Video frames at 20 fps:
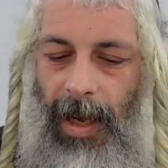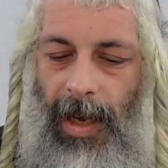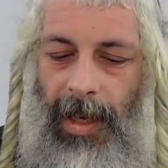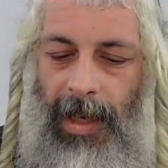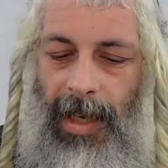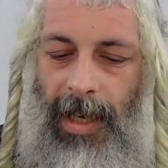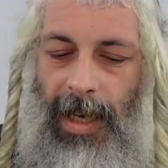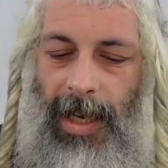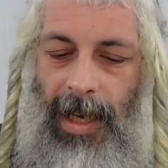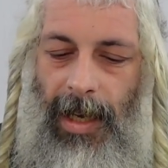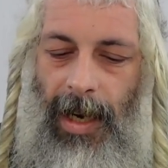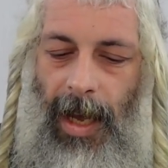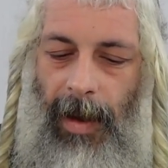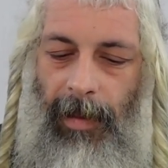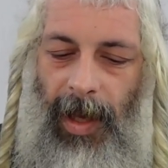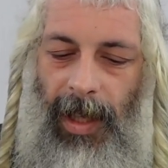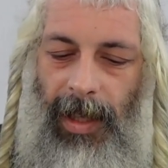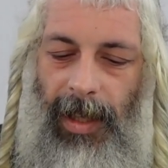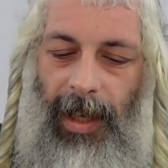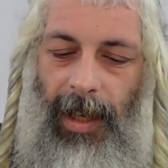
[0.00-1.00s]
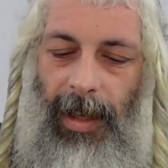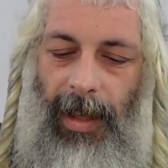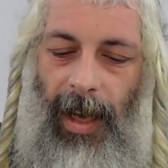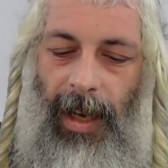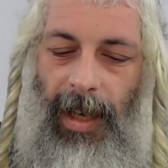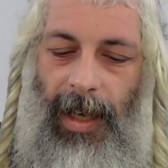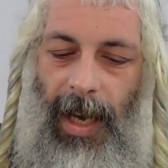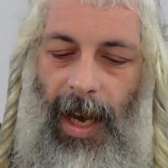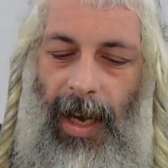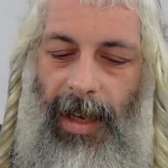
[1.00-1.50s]
Ki hine mitchila
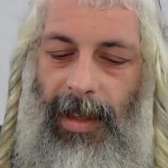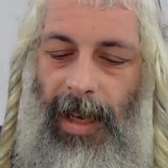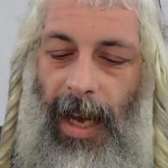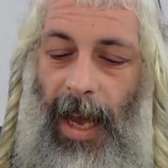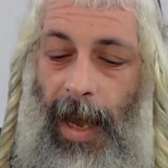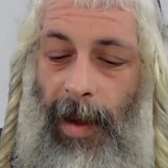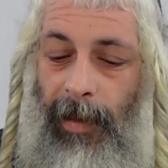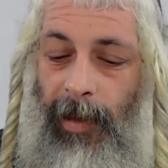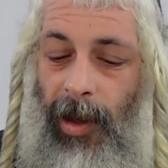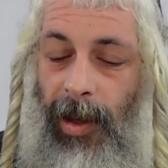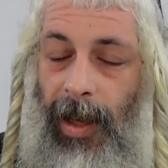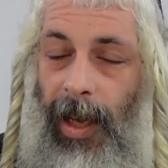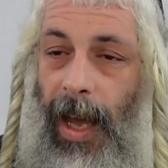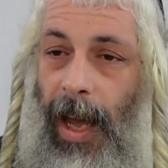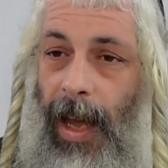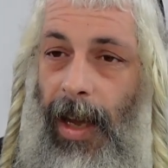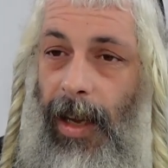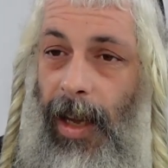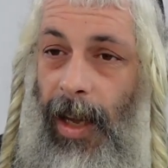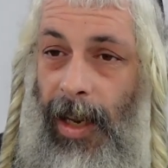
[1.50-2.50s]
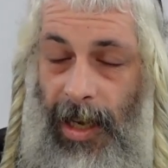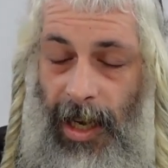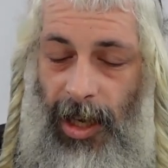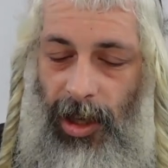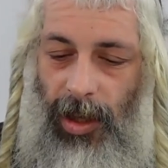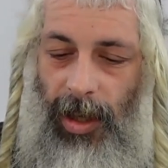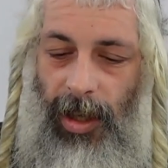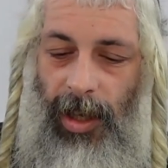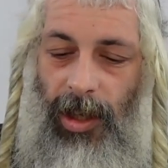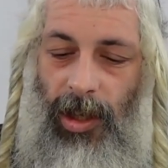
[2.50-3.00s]
hi hayta em kochai.
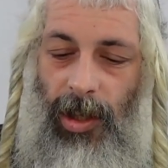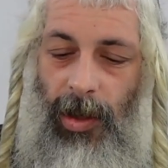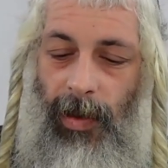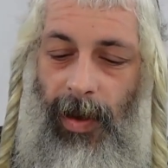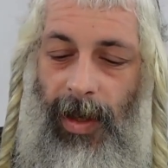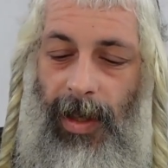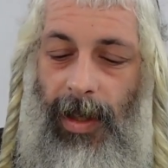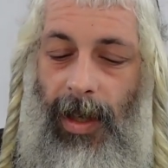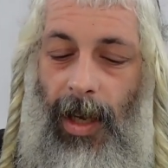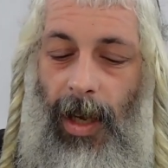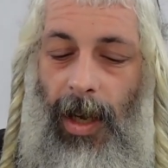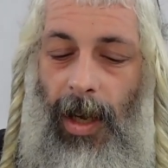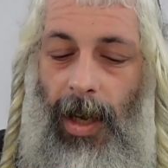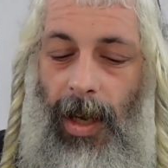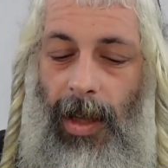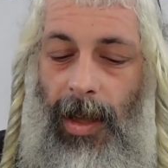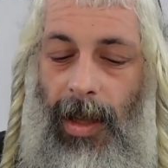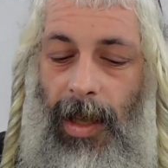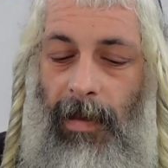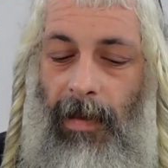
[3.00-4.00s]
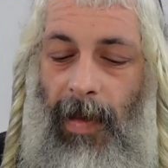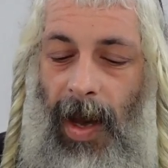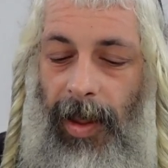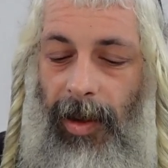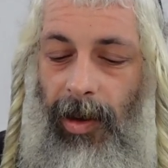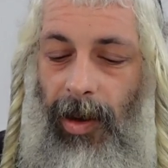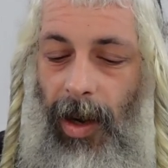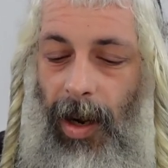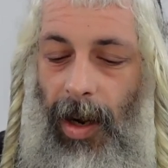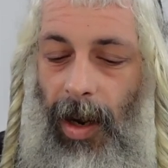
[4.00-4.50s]
Initially she was the
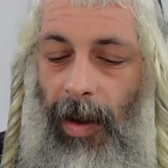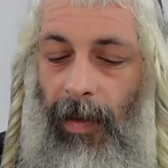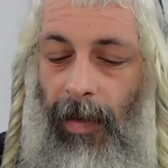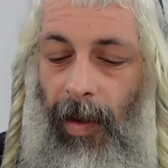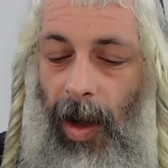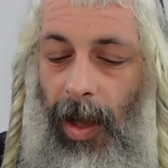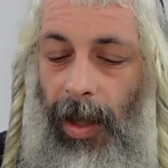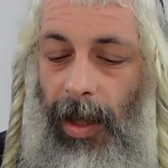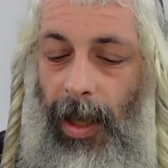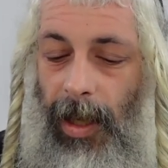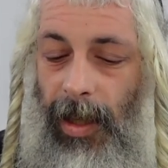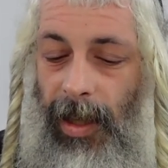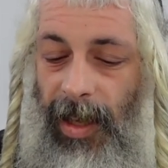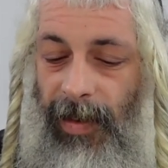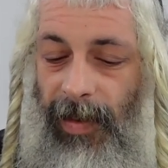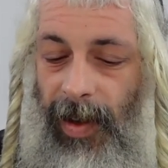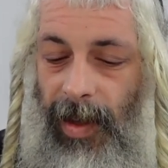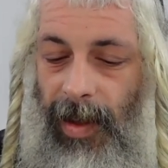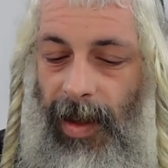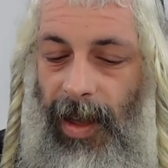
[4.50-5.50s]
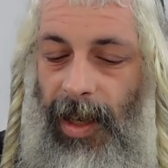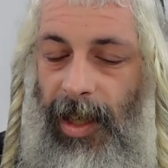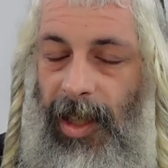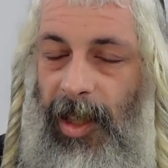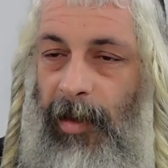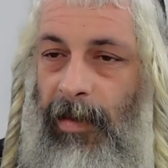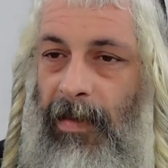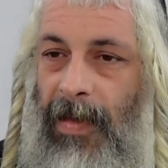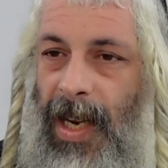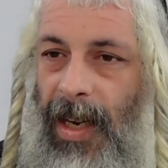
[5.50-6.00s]
mother of all living
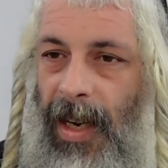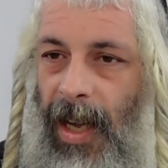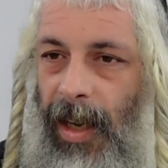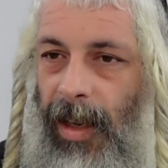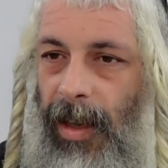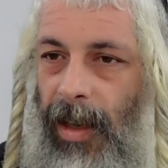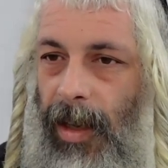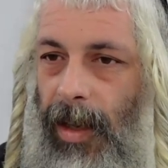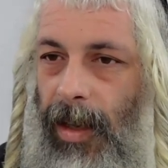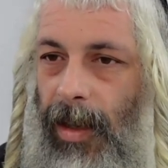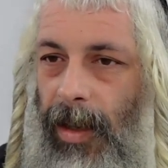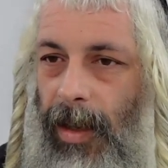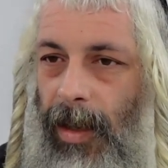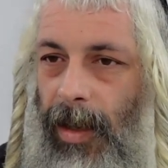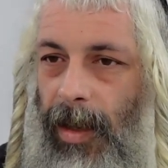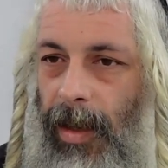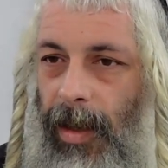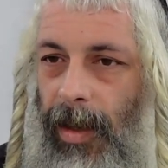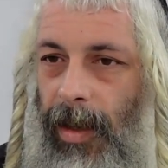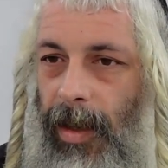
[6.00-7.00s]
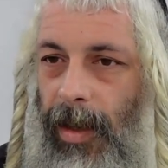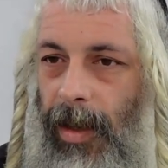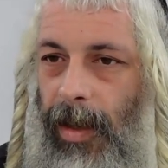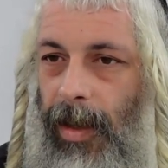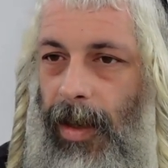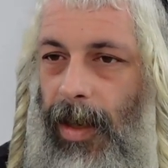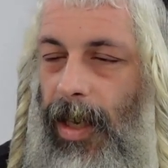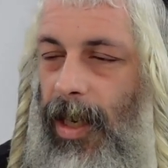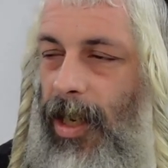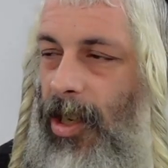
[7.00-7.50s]
things, meaning
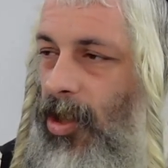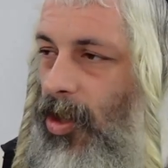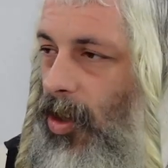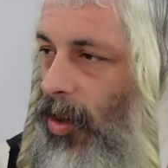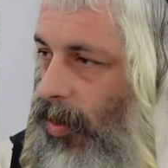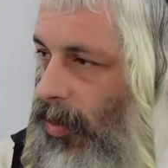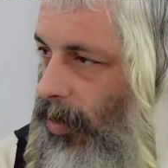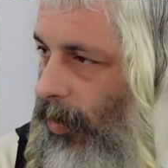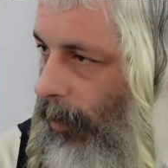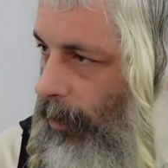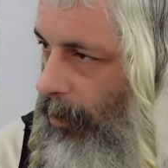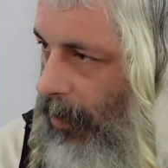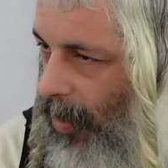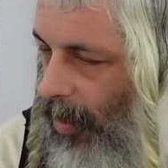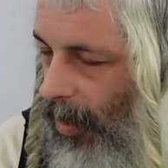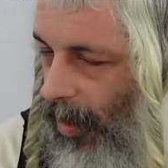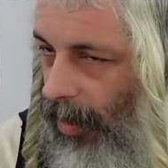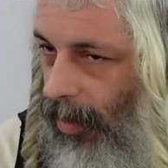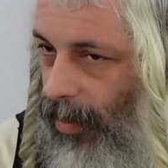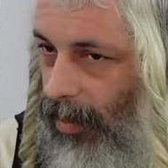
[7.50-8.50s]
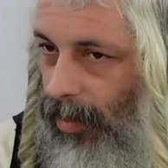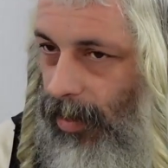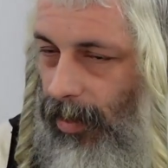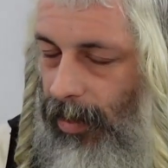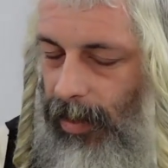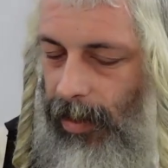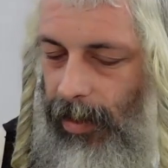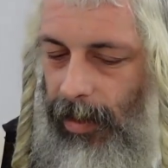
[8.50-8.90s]
eternal beings,